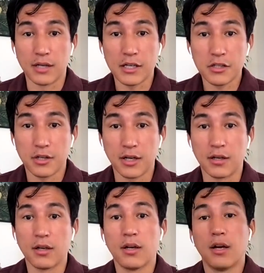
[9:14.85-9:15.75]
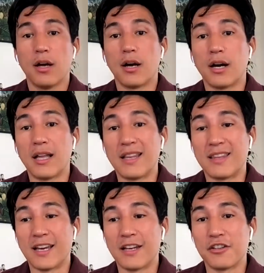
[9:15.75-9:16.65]
yesterday uh,
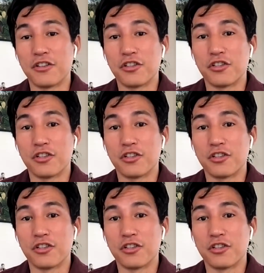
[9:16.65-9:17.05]
that